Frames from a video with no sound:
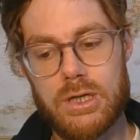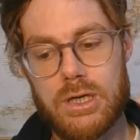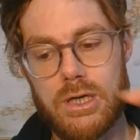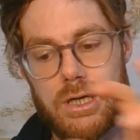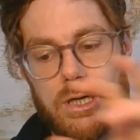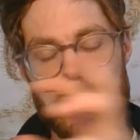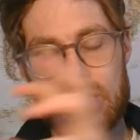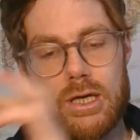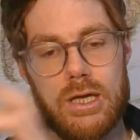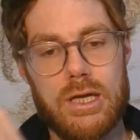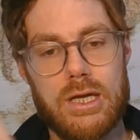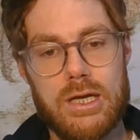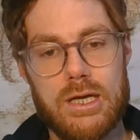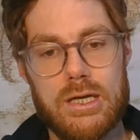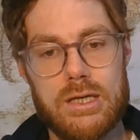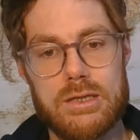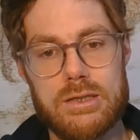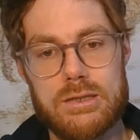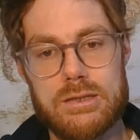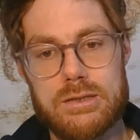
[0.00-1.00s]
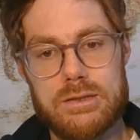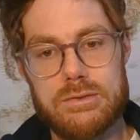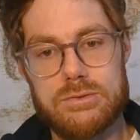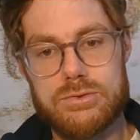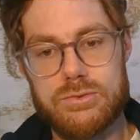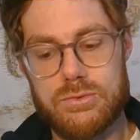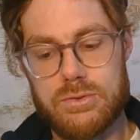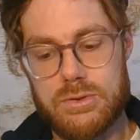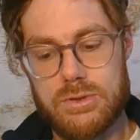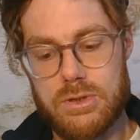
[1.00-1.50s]
and
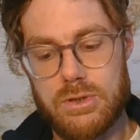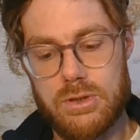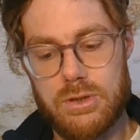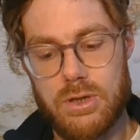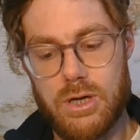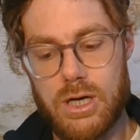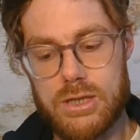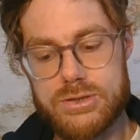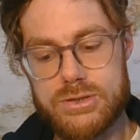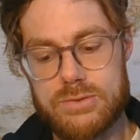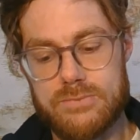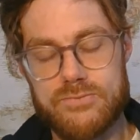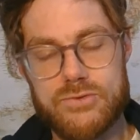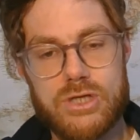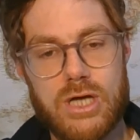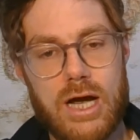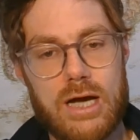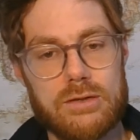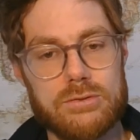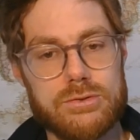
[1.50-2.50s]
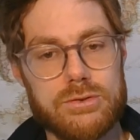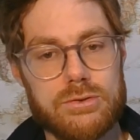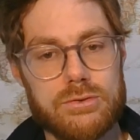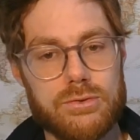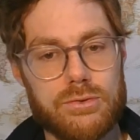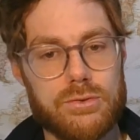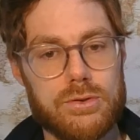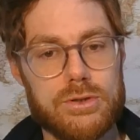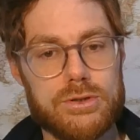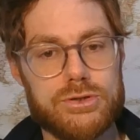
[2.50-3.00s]
sort of the loss of childhood
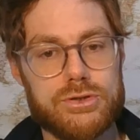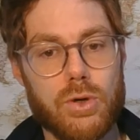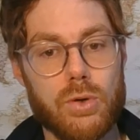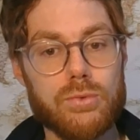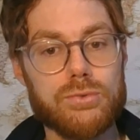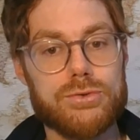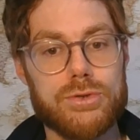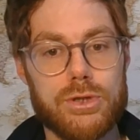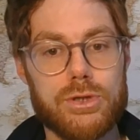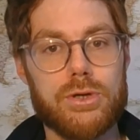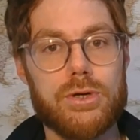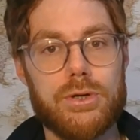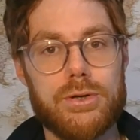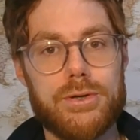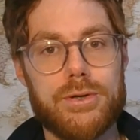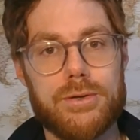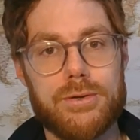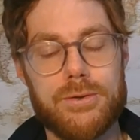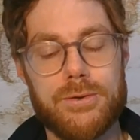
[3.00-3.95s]
or adulthood.